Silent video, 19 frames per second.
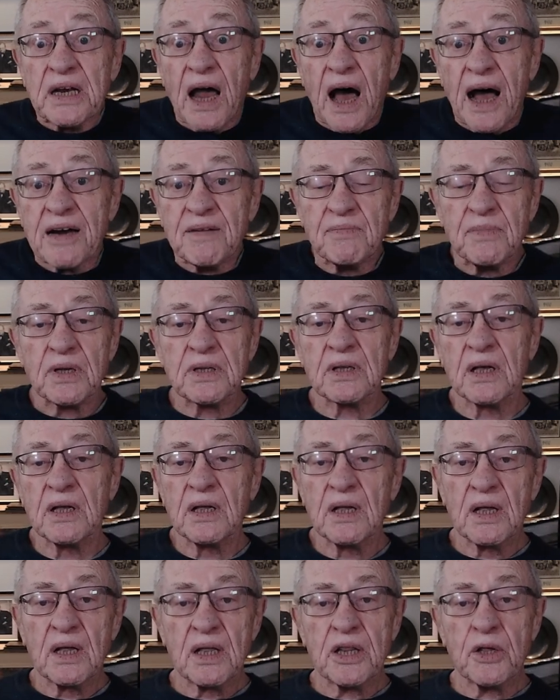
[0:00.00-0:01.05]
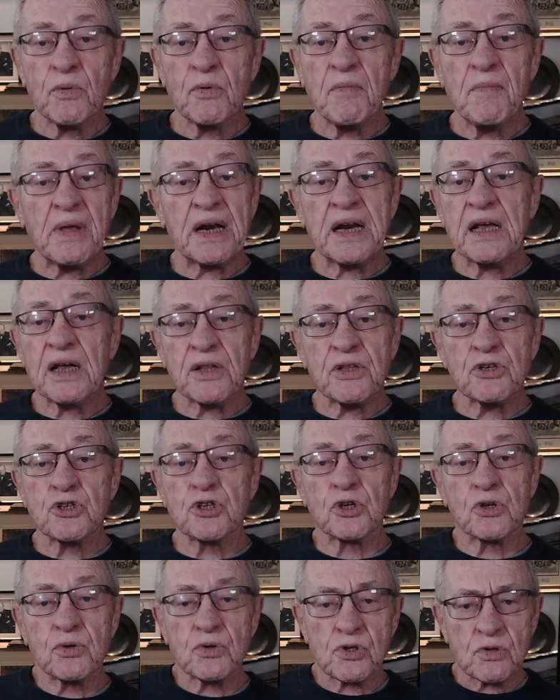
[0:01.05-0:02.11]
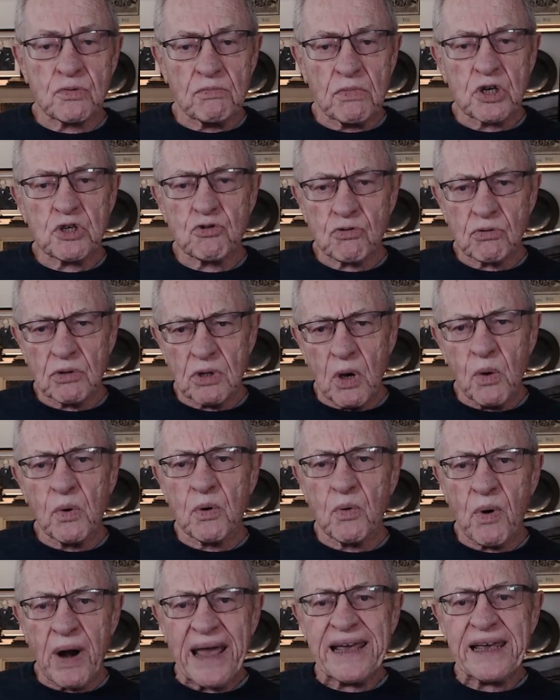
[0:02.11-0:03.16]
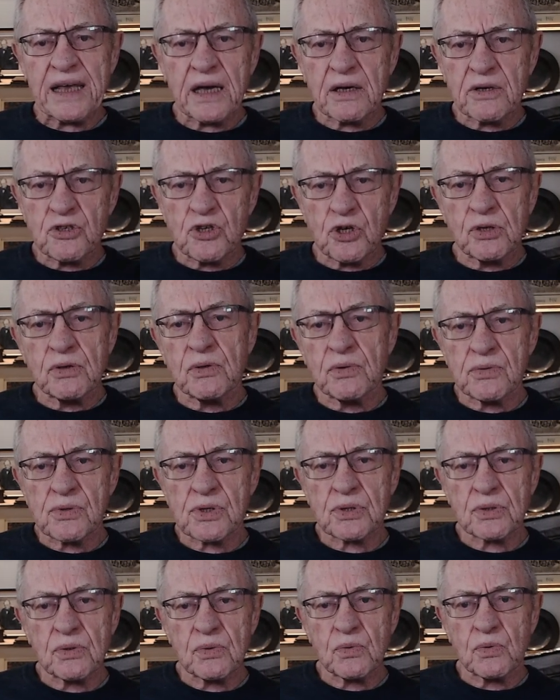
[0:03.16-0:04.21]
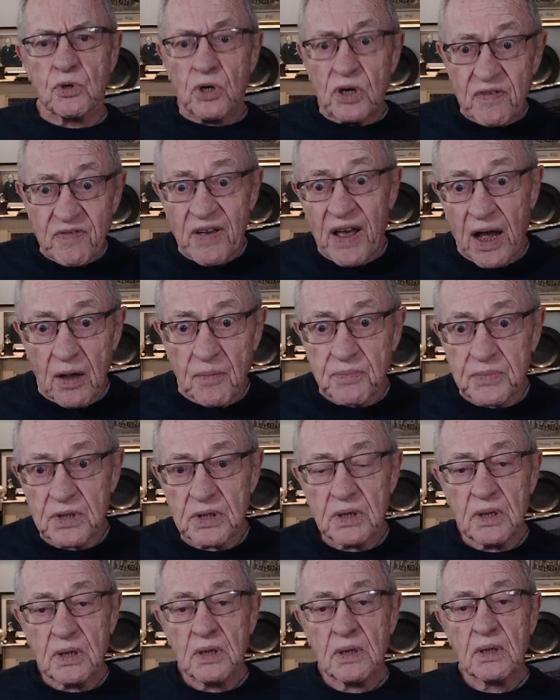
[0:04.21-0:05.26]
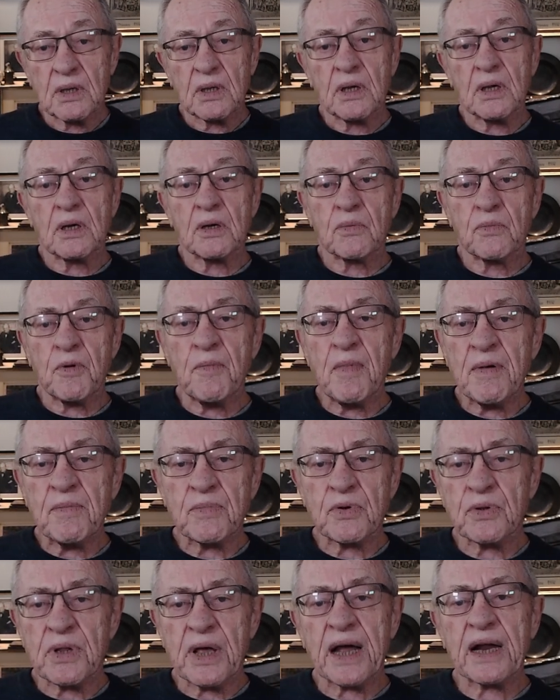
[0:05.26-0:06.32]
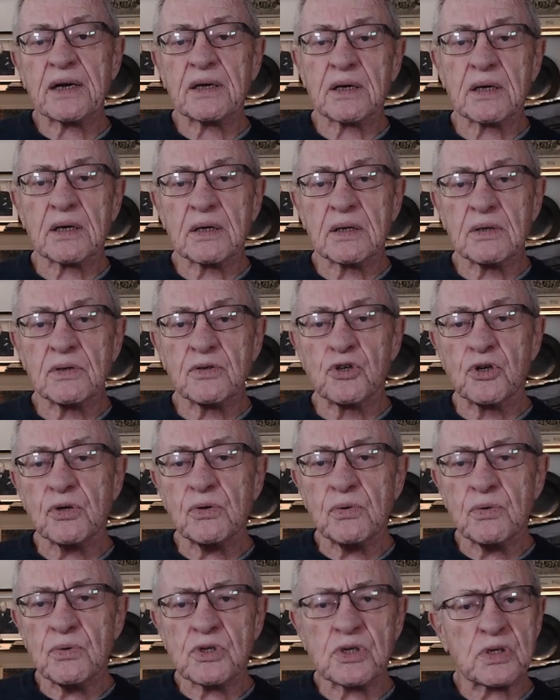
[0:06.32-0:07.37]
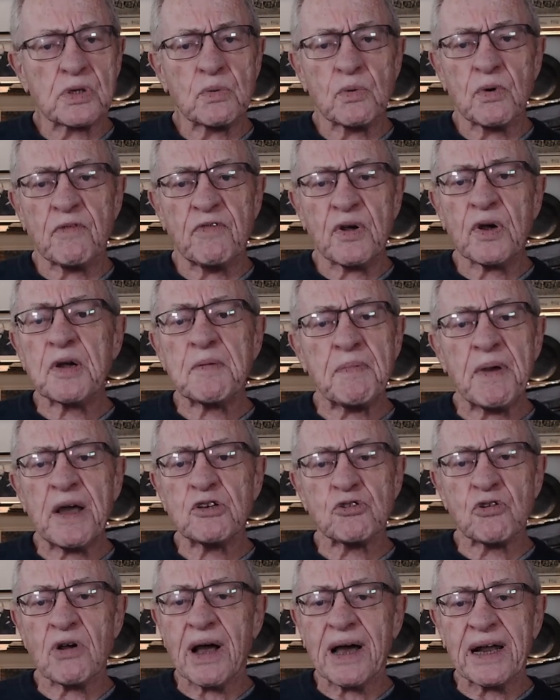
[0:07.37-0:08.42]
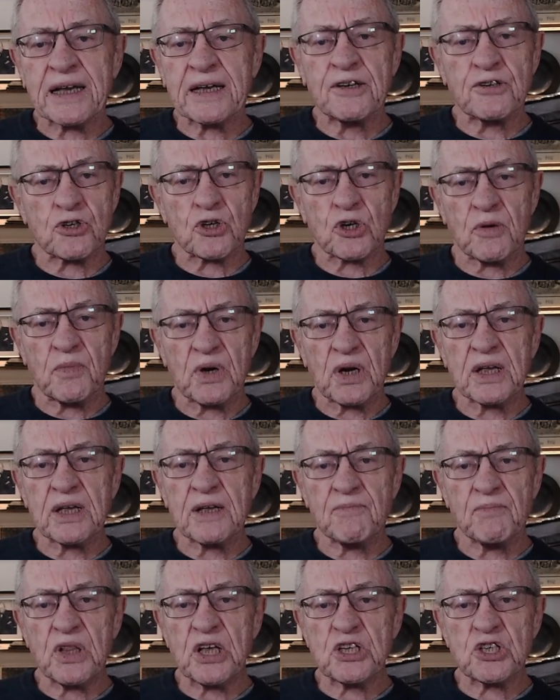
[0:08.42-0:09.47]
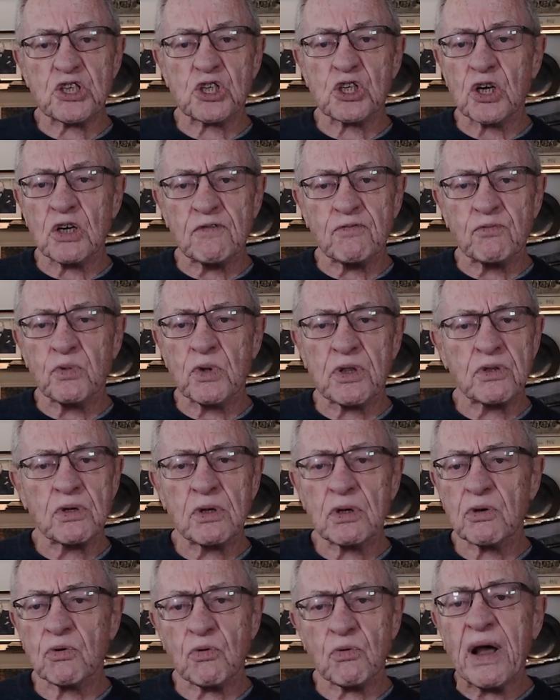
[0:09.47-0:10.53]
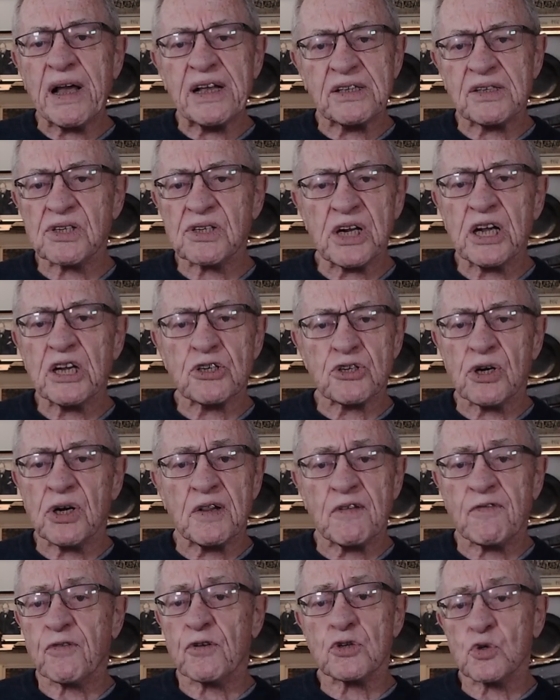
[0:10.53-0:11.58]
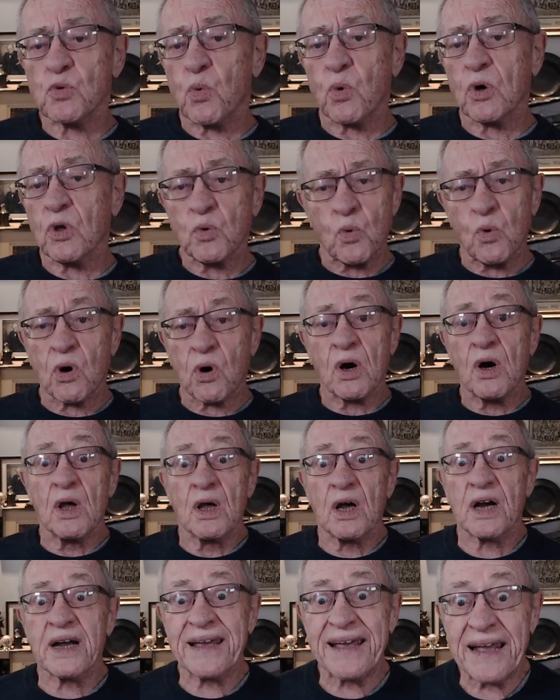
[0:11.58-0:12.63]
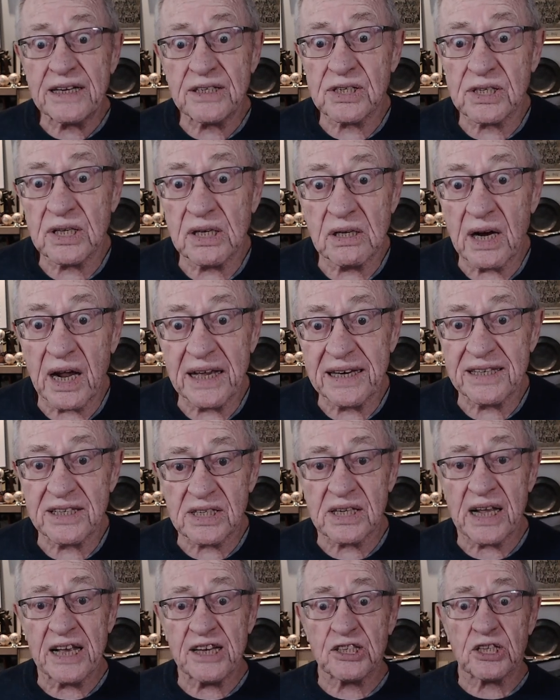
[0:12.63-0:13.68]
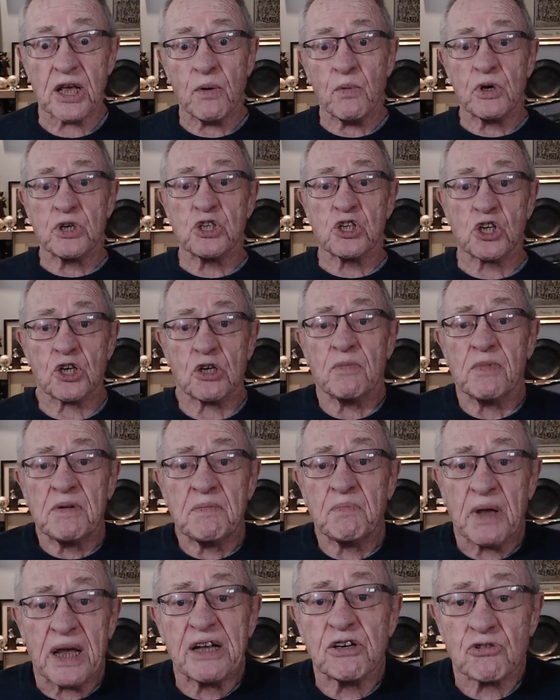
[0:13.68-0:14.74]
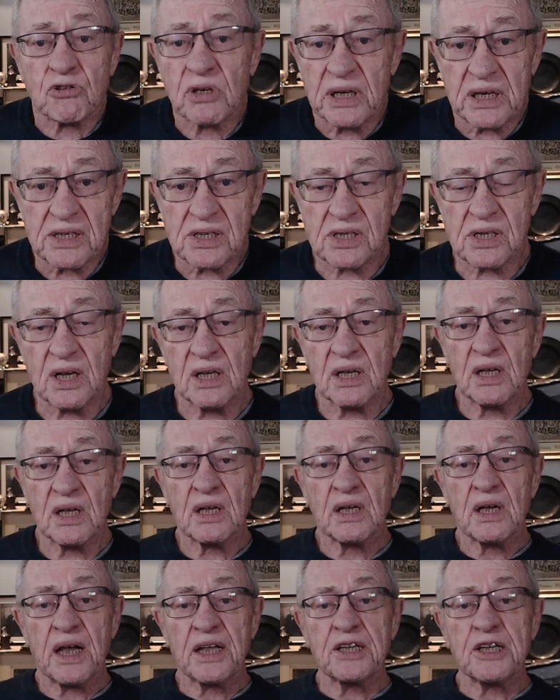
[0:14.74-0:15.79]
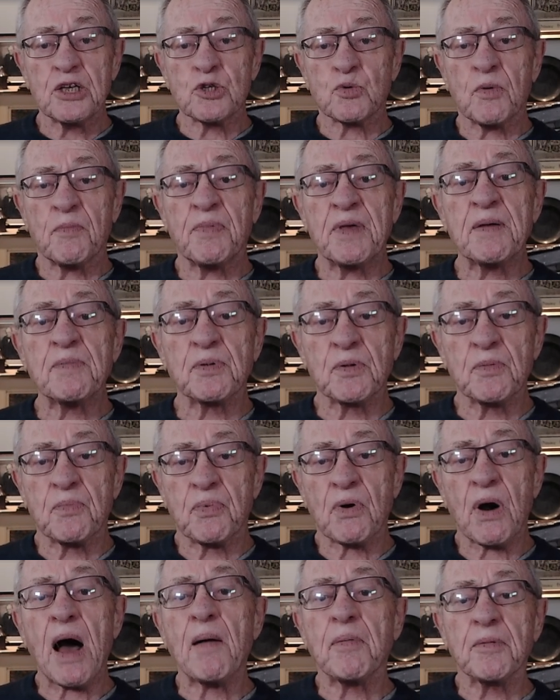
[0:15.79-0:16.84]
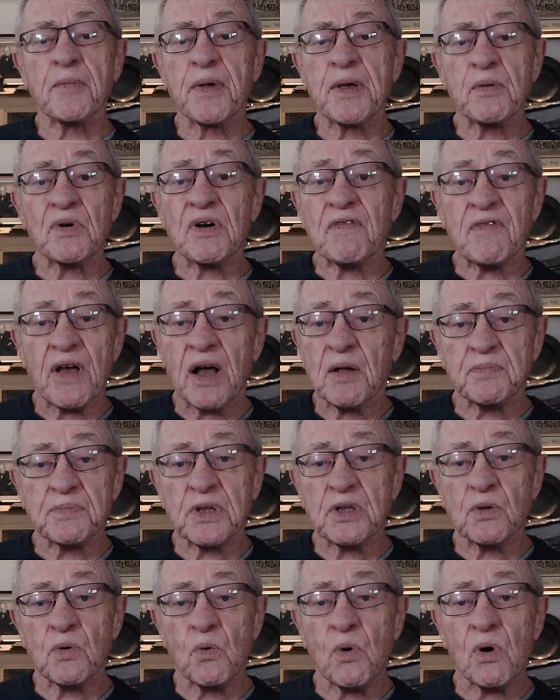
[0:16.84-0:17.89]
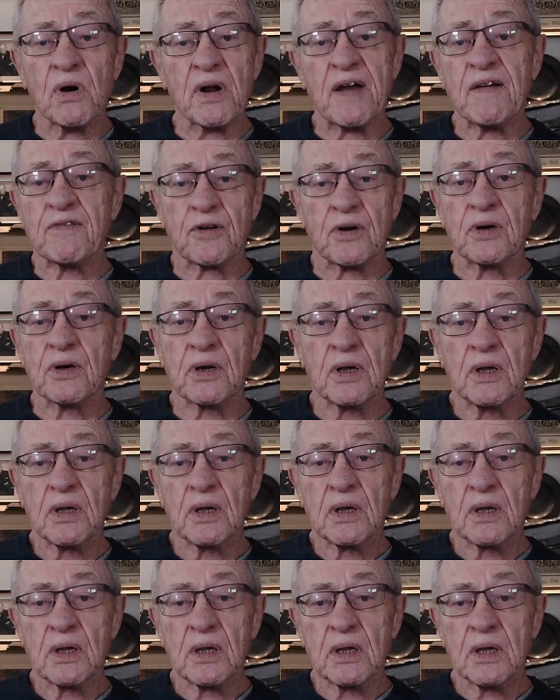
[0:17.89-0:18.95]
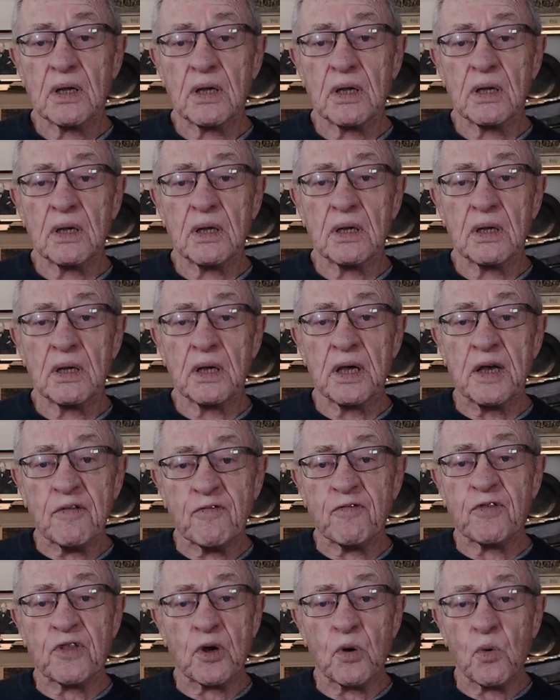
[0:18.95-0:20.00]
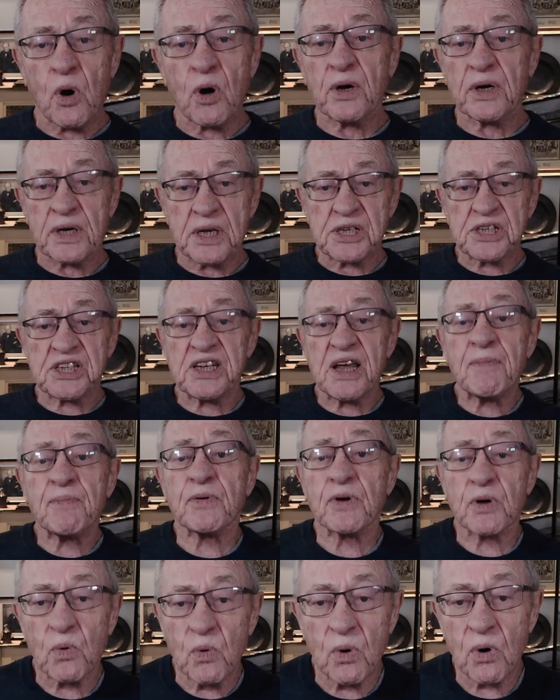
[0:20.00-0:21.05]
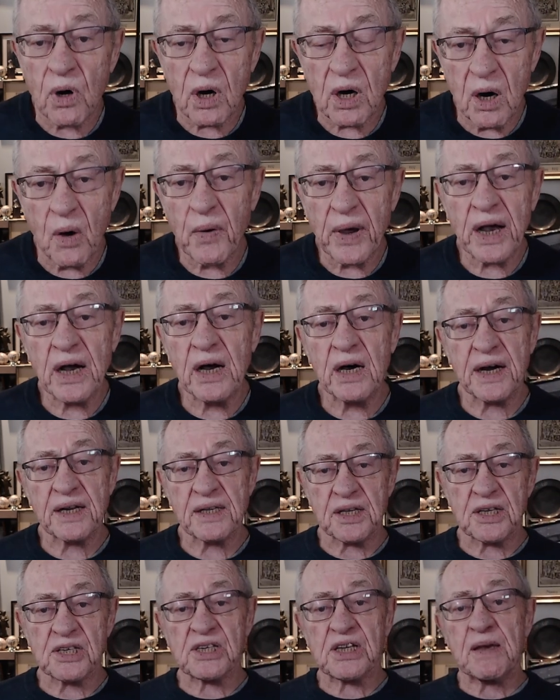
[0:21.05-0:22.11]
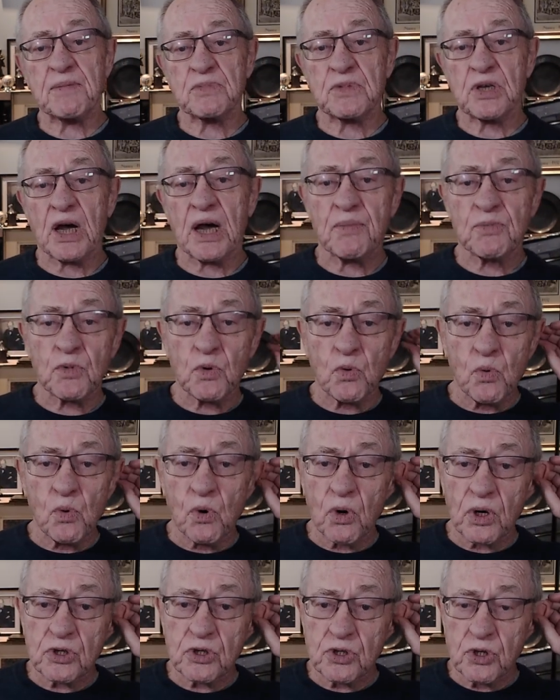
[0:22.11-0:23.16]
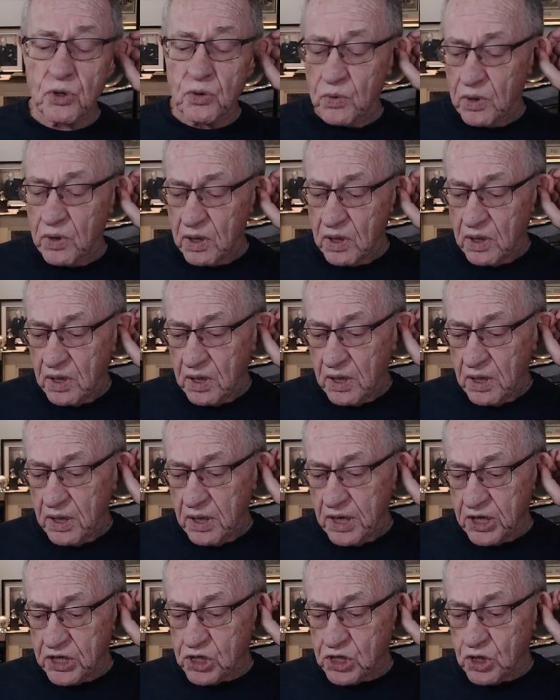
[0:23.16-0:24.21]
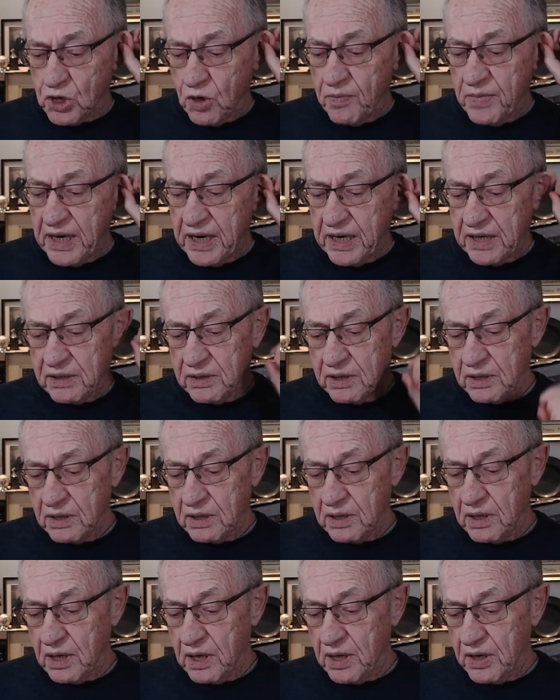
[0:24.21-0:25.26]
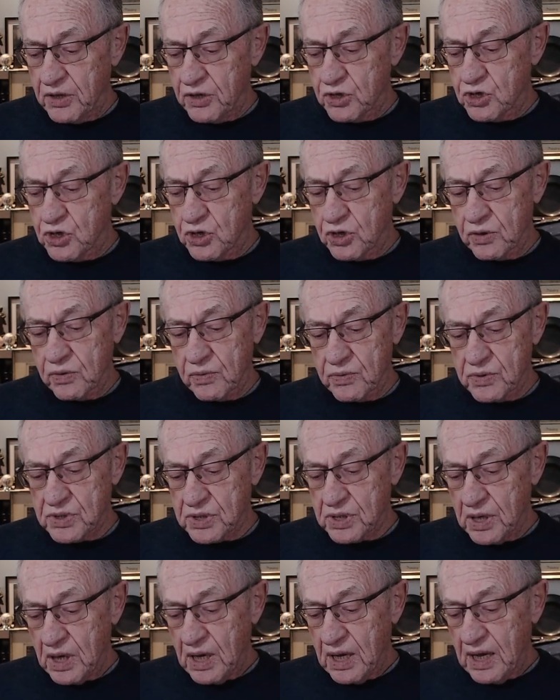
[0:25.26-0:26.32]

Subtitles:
not. But there were many other Jews, much lower ranking Jews, who could have helped. Remember that Jews were very patriotic in Germany. They served with great distinction in the First World War against the United States. They were German patriots. And these were people who probably would have helped in the war effort if there weren't a separate war going on at the same time, the war to exterminate the Jews.